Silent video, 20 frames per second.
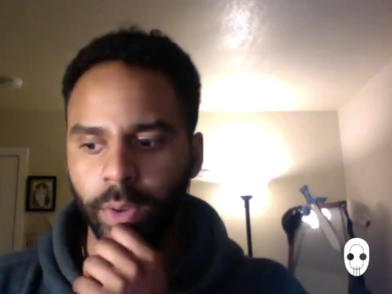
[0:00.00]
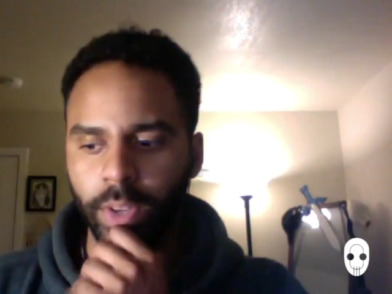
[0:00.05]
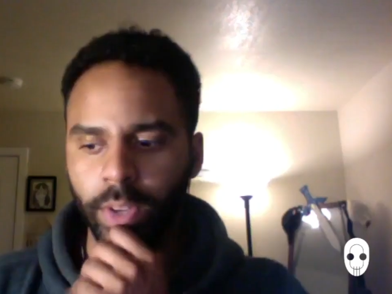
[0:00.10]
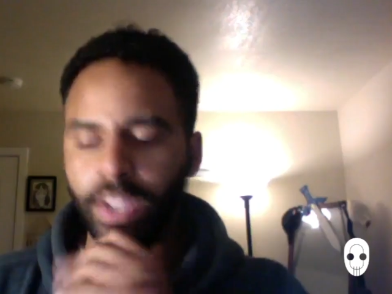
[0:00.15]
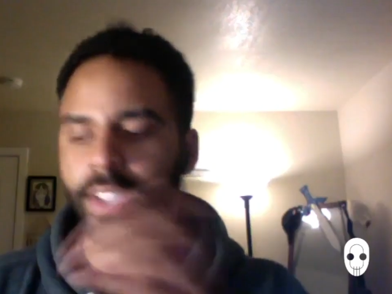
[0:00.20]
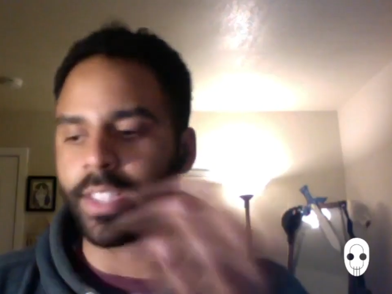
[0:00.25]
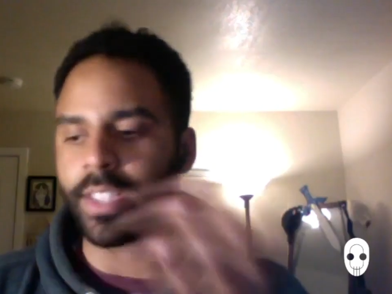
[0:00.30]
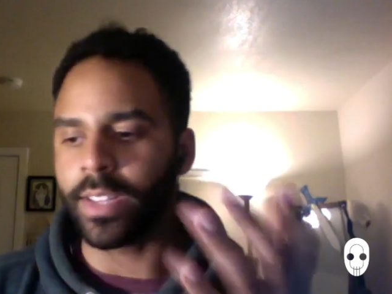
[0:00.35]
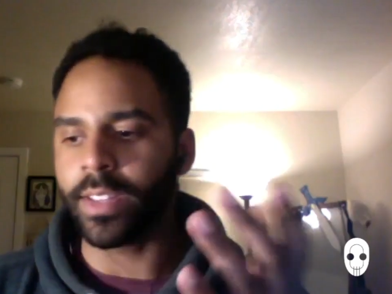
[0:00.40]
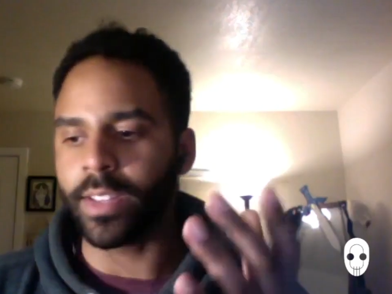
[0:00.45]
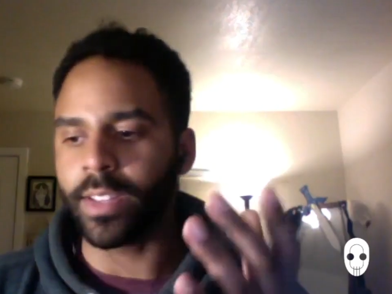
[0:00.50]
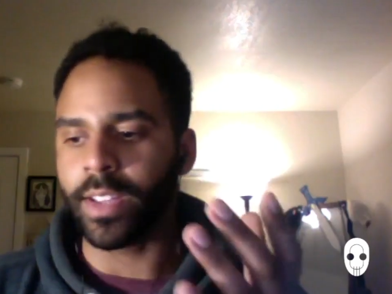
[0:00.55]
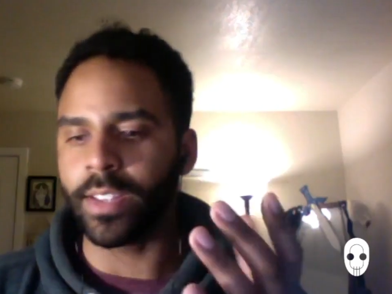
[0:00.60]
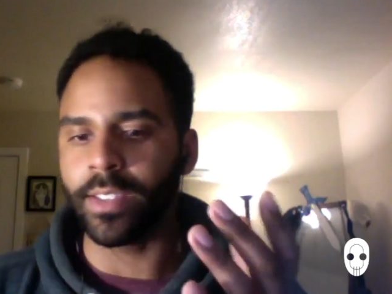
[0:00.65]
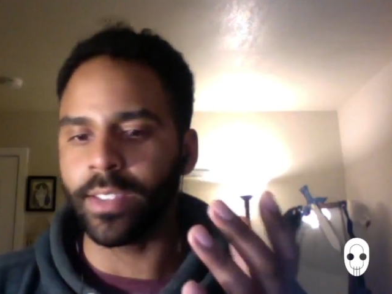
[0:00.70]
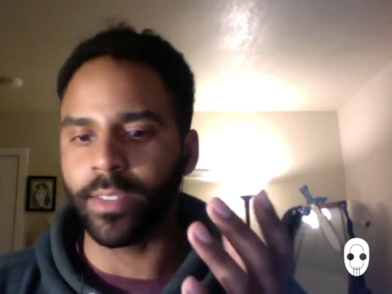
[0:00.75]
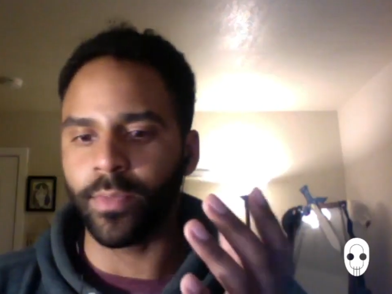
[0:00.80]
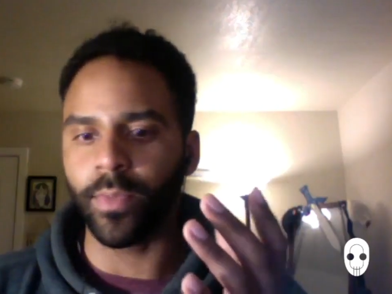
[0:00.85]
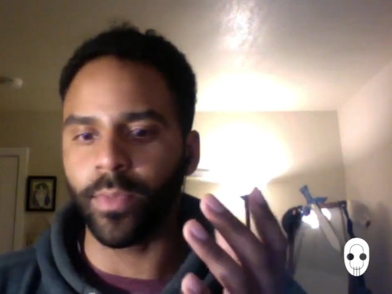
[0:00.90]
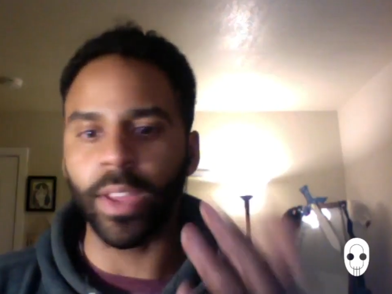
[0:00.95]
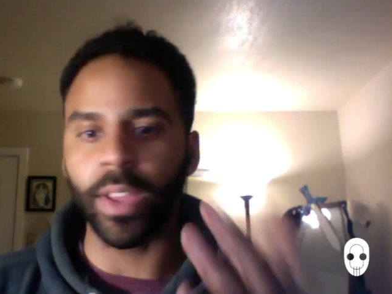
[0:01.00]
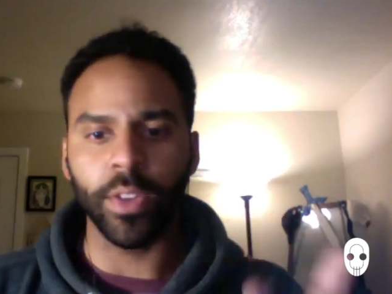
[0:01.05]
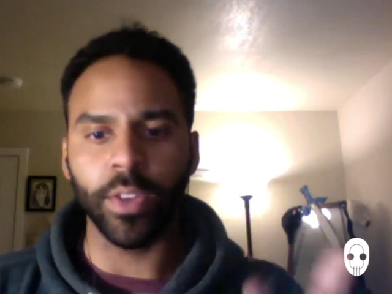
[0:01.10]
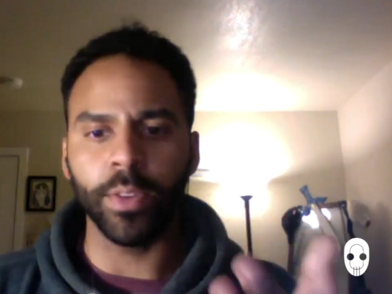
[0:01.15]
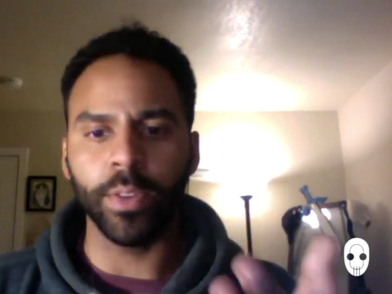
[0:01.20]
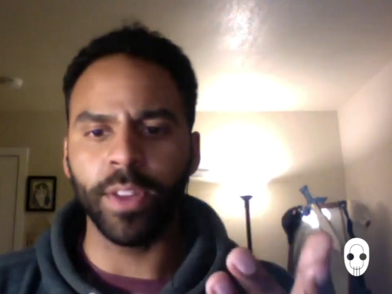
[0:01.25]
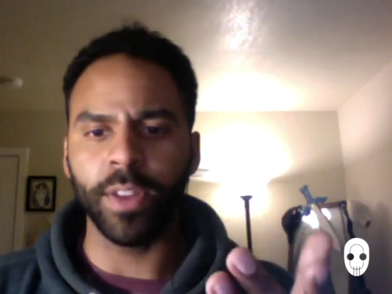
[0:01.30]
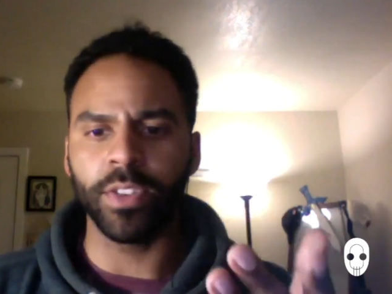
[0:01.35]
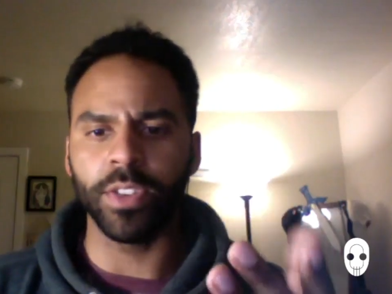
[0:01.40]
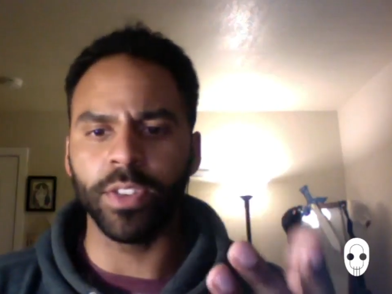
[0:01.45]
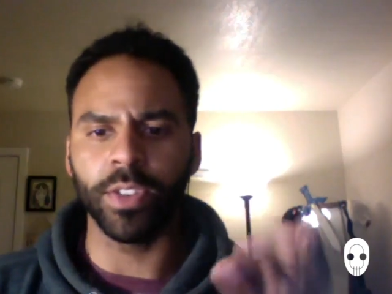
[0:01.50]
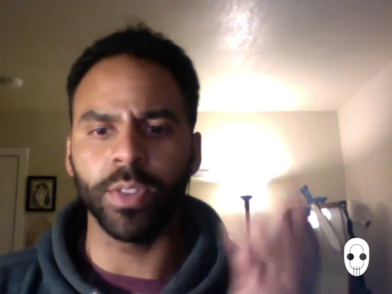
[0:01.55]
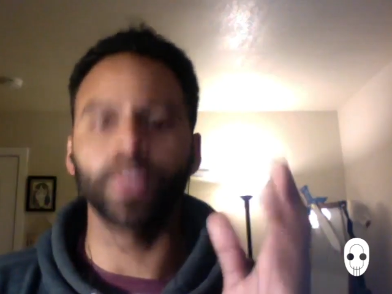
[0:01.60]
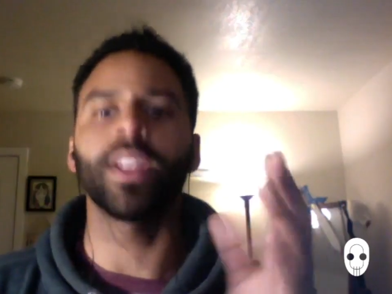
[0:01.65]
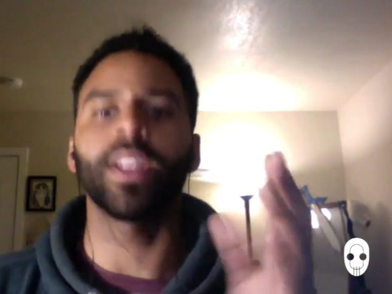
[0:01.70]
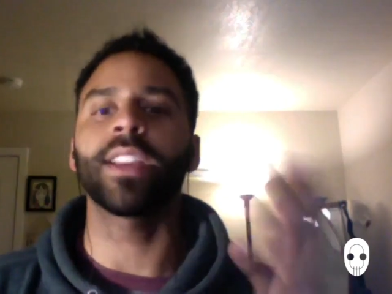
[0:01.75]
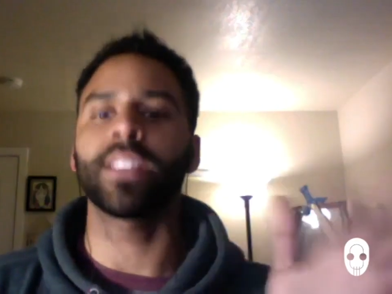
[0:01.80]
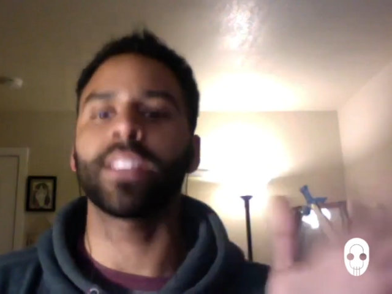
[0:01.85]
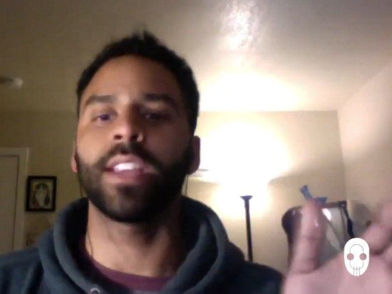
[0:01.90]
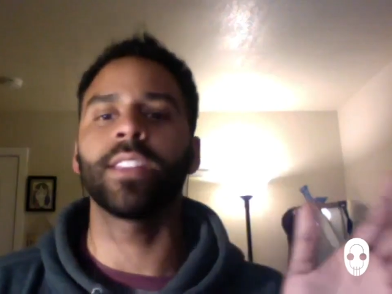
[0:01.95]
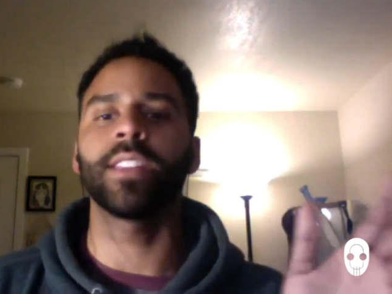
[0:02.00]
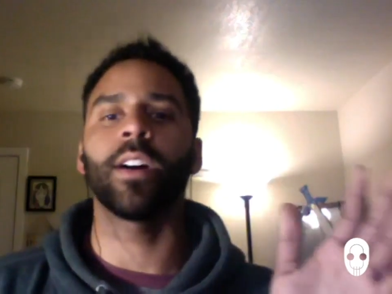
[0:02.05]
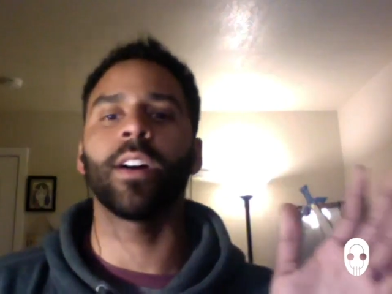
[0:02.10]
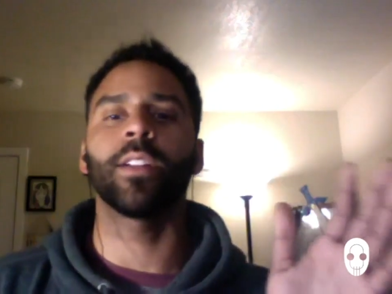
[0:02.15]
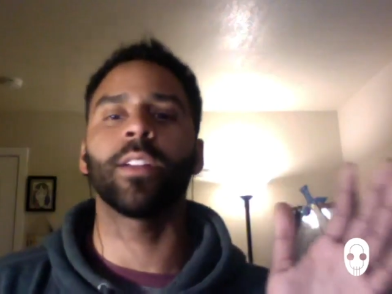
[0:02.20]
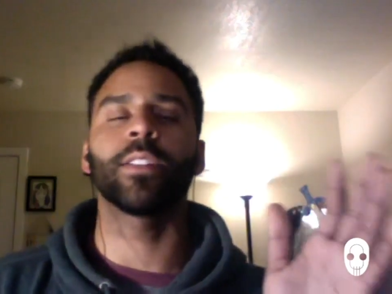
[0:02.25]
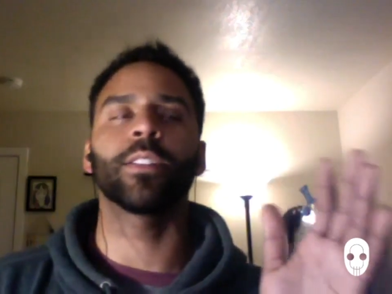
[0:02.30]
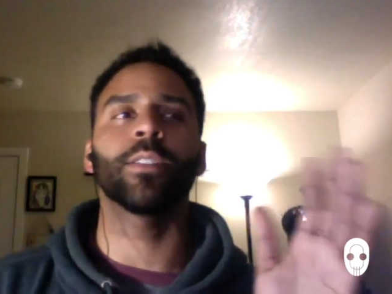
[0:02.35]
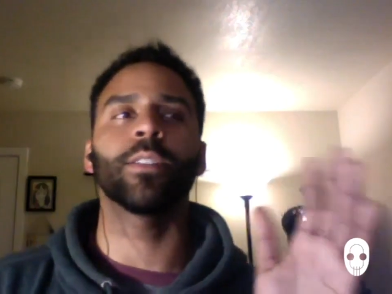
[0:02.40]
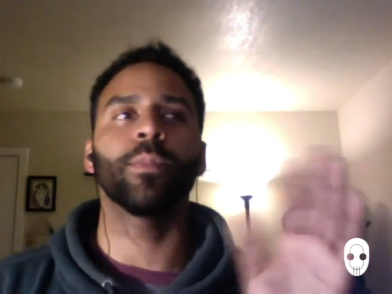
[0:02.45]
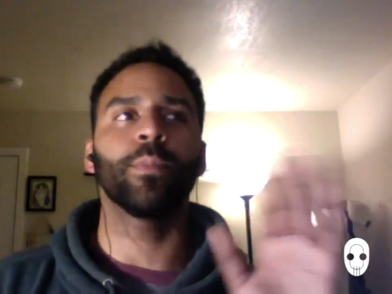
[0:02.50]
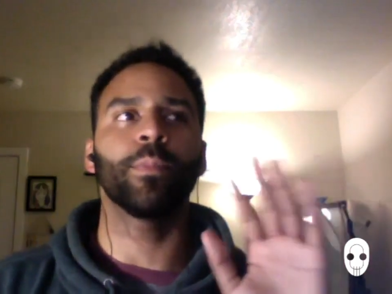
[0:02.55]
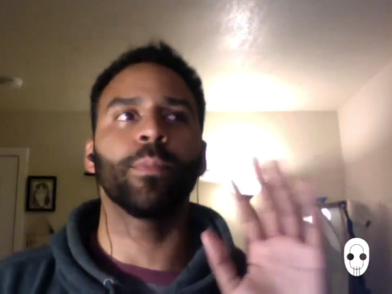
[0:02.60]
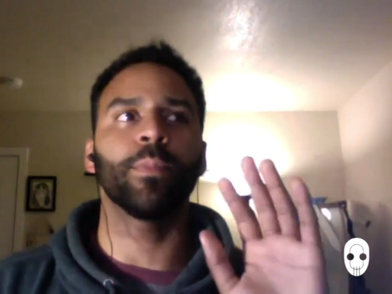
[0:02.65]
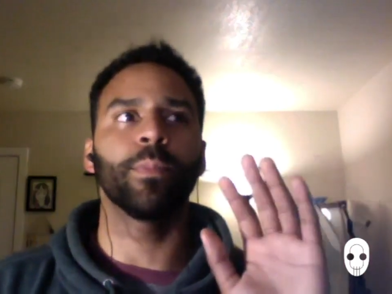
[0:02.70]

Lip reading: because like you had mentioned too, like $10,